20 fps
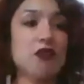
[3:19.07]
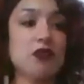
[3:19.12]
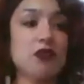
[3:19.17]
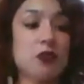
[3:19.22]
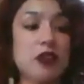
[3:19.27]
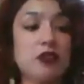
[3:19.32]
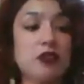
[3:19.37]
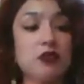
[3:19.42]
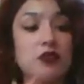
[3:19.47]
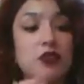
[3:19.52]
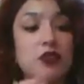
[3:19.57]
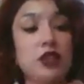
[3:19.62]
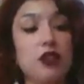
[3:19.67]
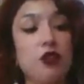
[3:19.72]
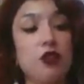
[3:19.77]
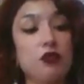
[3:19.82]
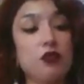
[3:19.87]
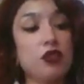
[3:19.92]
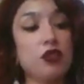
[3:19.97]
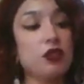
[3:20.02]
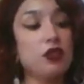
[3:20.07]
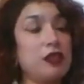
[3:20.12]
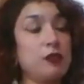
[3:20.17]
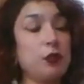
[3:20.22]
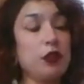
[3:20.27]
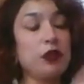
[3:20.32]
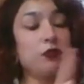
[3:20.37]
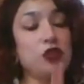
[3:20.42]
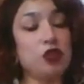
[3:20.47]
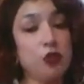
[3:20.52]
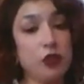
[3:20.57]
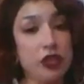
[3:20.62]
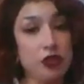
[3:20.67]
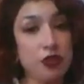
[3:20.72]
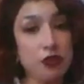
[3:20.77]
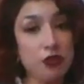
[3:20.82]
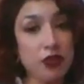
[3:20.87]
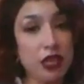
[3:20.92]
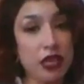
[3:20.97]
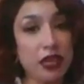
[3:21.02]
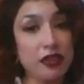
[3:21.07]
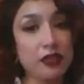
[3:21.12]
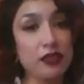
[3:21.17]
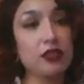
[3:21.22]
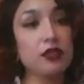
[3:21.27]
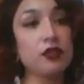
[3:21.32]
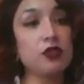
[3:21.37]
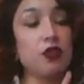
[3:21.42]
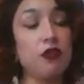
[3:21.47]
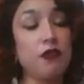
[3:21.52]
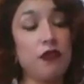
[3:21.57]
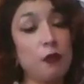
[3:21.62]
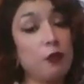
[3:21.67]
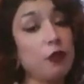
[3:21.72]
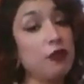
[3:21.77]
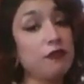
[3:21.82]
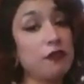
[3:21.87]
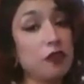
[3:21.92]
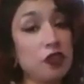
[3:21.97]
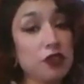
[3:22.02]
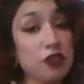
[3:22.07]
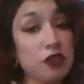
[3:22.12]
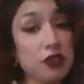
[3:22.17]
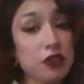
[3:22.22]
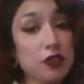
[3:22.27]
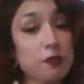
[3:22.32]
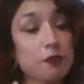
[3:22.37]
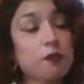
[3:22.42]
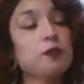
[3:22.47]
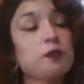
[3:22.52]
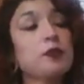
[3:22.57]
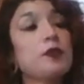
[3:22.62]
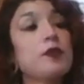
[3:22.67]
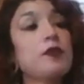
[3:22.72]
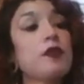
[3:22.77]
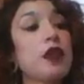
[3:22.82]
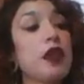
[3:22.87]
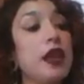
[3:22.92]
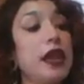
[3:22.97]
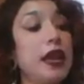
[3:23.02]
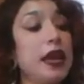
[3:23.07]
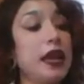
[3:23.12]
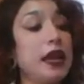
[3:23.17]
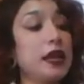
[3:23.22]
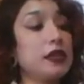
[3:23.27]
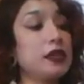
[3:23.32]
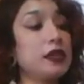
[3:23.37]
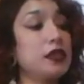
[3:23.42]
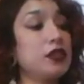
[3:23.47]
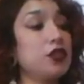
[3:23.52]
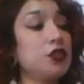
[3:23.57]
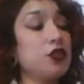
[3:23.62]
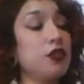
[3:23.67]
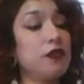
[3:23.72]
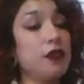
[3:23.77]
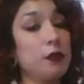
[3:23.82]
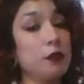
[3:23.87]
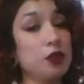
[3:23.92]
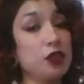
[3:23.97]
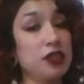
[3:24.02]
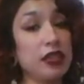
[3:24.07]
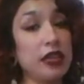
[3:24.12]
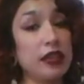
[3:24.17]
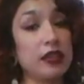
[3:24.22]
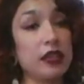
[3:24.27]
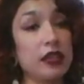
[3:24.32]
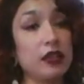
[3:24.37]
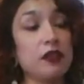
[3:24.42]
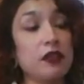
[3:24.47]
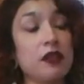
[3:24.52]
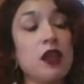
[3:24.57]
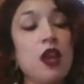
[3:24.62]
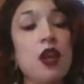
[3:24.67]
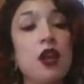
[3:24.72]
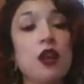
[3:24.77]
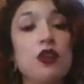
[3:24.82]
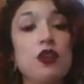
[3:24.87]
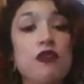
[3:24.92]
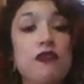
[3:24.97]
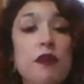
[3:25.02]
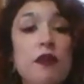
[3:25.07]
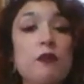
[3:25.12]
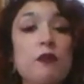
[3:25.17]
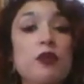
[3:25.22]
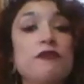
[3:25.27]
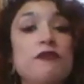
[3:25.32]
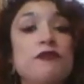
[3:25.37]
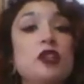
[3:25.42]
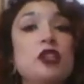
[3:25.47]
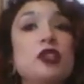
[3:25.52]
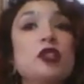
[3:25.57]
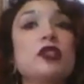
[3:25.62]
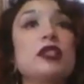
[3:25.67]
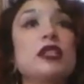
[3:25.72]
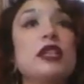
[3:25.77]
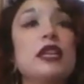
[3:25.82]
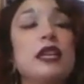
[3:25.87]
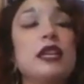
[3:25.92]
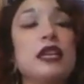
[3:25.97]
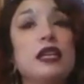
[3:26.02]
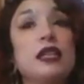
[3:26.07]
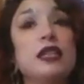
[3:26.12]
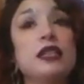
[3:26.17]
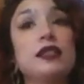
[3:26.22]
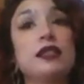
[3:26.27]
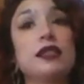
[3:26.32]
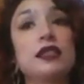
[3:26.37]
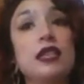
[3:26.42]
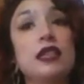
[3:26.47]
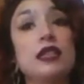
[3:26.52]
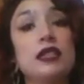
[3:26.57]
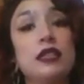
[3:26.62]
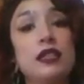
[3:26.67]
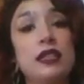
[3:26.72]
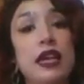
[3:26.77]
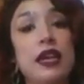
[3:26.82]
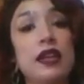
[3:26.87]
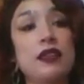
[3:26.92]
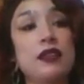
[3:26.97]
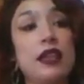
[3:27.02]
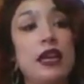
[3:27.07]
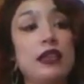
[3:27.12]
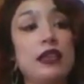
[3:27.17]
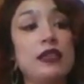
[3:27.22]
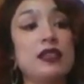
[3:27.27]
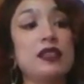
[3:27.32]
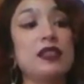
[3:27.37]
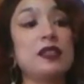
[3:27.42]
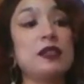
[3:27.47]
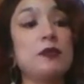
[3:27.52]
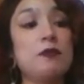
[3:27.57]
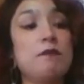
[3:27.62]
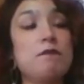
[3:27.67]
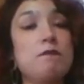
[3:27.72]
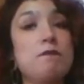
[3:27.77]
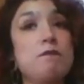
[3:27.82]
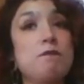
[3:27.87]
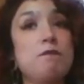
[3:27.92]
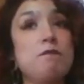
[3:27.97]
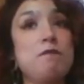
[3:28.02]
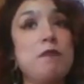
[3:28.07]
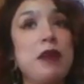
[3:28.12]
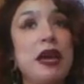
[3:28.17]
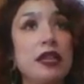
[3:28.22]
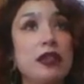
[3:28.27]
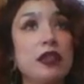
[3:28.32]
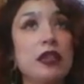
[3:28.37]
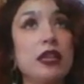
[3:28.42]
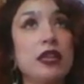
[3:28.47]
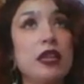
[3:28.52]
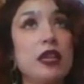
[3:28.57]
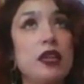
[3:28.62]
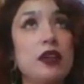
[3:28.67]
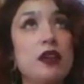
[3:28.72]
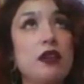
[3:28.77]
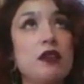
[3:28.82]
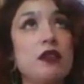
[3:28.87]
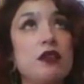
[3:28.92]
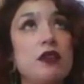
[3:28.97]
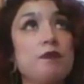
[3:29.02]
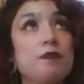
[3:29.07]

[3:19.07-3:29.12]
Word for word: los Muertos it goes. It's spread between two days, November 1st and November 2nd. November 1st is the day that is mainly